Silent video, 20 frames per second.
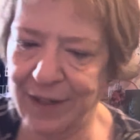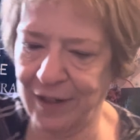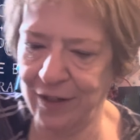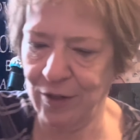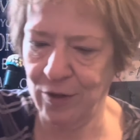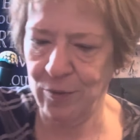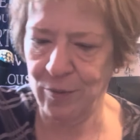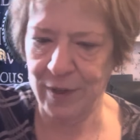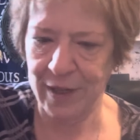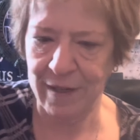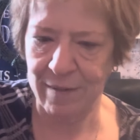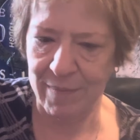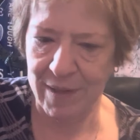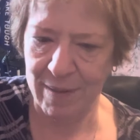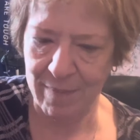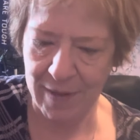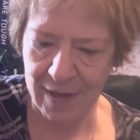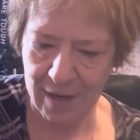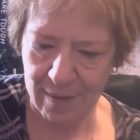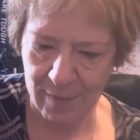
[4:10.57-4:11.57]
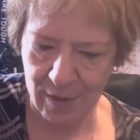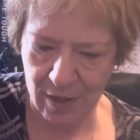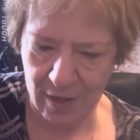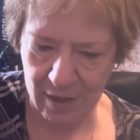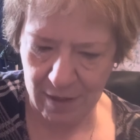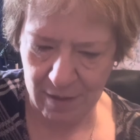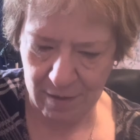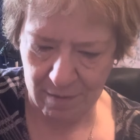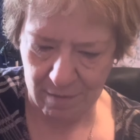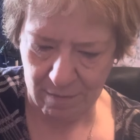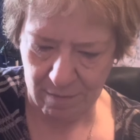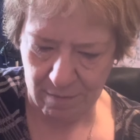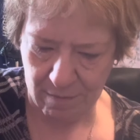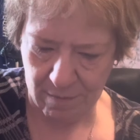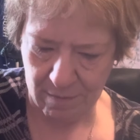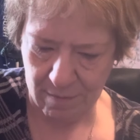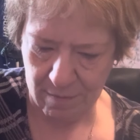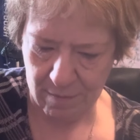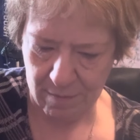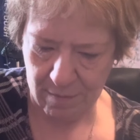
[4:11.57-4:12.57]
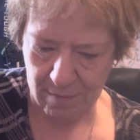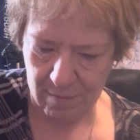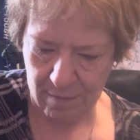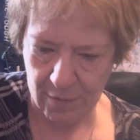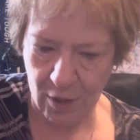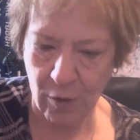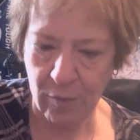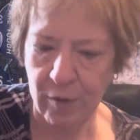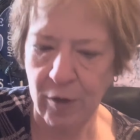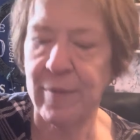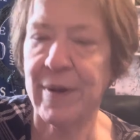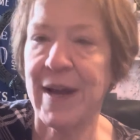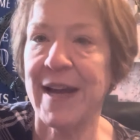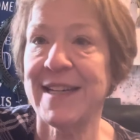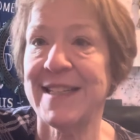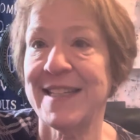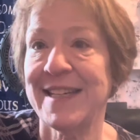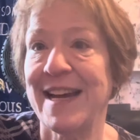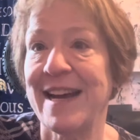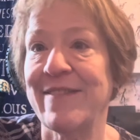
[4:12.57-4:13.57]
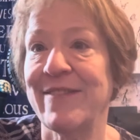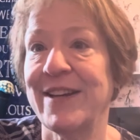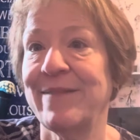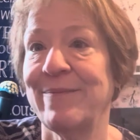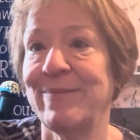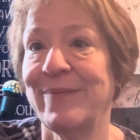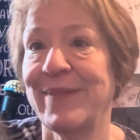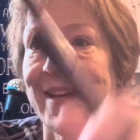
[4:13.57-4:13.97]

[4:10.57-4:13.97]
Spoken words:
You know what? Maybe I'm not. Oh, no, I did have it.